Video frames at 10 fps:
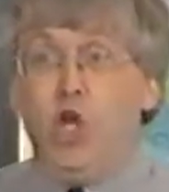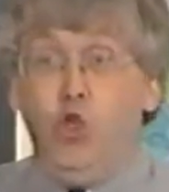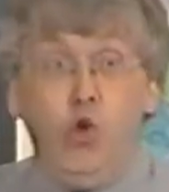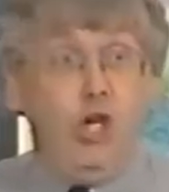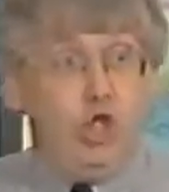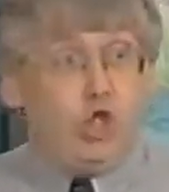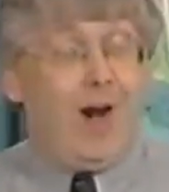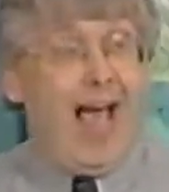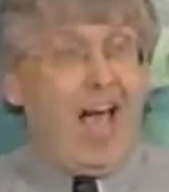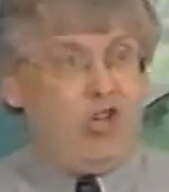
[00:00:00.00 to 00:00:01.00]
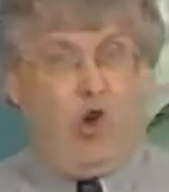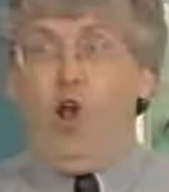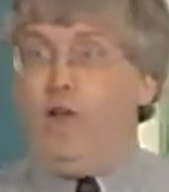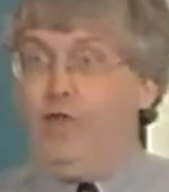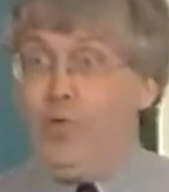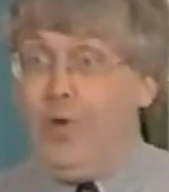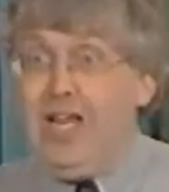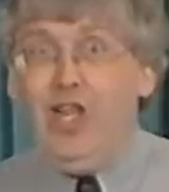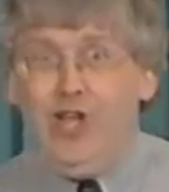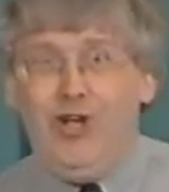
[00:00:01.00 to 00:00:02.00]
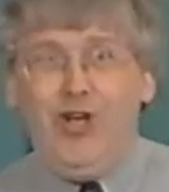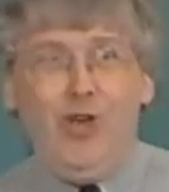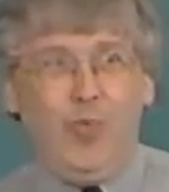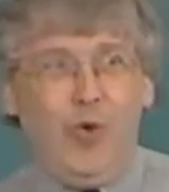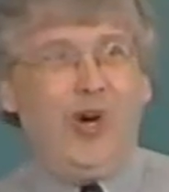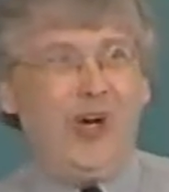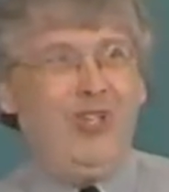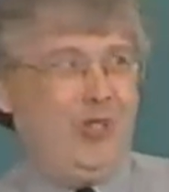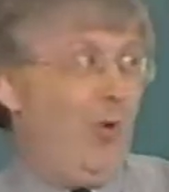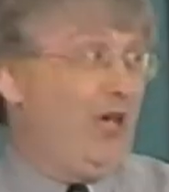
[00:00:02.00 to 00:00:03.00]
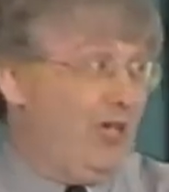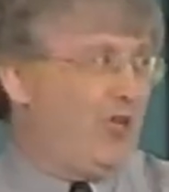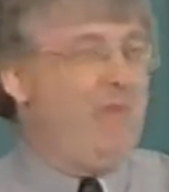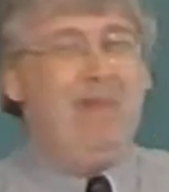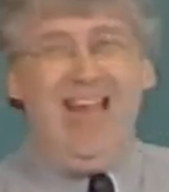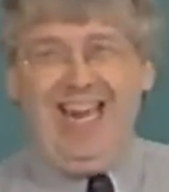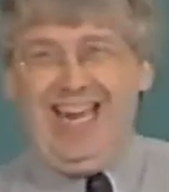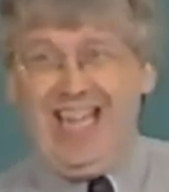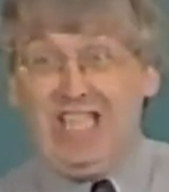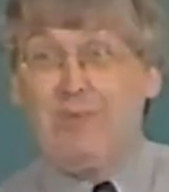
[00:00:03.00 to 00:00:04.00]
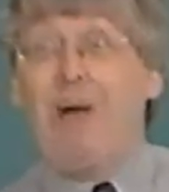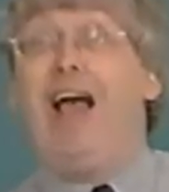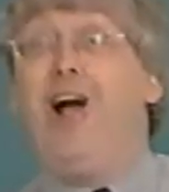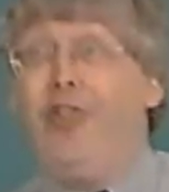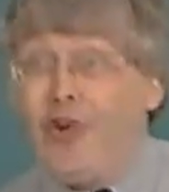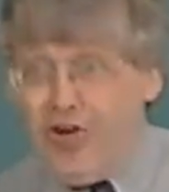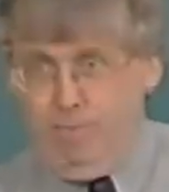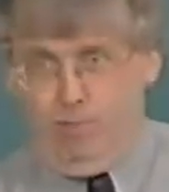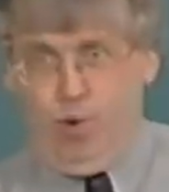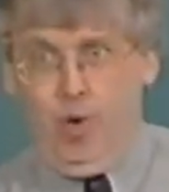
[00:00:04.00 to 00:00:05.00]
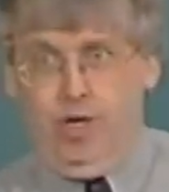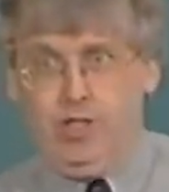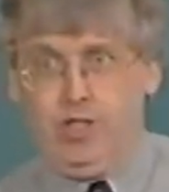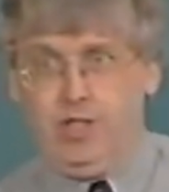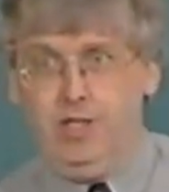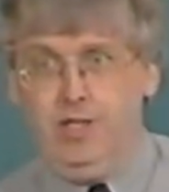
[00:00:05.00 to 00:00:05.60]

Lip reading: you can attract all of the really good workers who are discriminated against by other employers.